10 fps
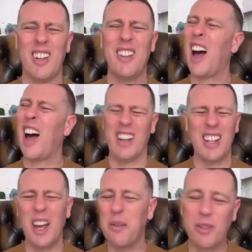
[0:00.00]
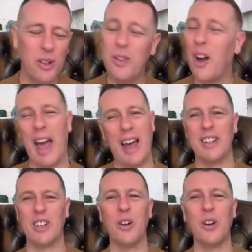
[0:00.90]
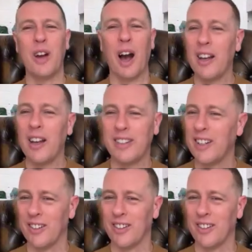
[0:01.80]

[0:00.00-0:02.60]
there's a honey absolute? I had no idea.